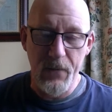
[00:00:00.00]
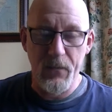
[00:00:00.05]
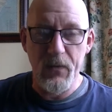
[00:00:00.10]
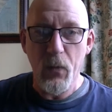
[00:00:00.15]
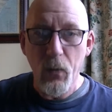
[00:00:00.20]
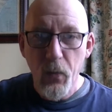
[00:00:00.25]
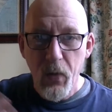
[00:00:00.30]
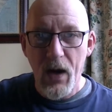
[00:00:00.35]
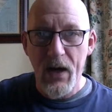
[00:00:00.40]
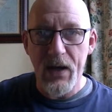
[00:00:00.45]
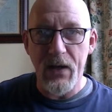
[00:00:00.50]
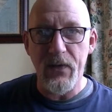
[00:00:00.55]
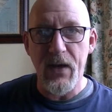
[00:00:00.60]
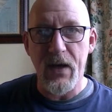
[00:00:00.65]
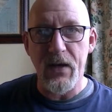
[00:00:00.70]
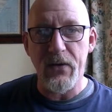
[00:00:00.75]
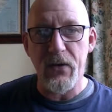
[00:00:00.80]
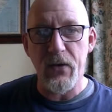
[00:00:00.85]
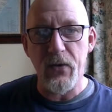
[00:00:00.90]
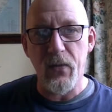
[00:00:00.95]
why
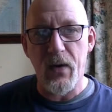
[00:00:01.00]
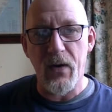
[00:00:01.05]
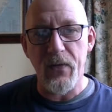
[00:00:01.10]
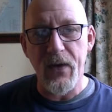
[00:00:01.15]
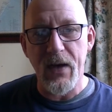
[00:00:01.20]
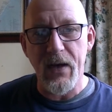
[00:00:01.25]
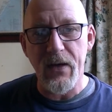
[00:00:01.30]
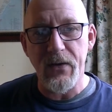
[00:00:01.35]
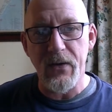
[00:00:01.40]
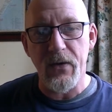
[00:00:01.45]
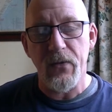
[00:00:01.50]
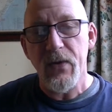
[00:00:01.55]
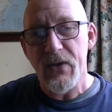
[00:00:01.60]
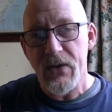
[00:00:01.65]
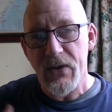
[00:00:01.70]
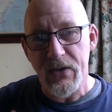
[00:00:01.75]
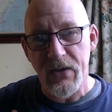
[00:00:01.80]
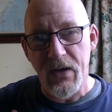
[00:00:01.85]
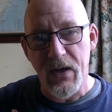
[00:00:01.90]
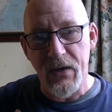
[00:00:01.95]
they do what they do, which
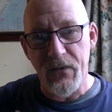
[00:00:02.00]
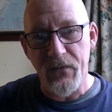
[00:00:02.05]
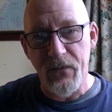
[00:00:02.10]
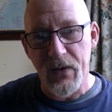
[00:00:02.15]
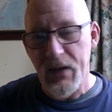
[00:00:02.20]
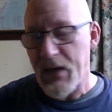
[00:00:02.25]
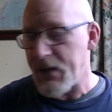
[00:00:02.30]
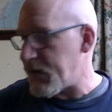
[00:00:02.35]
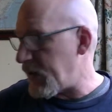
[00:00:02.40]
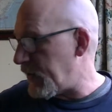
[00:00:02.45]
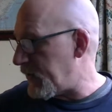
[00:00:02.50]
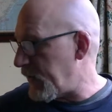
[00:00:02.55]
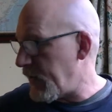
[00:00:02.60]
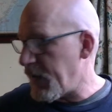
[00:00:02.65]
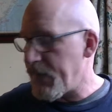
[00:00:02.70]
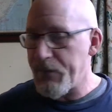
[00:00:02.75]
is kind of what I did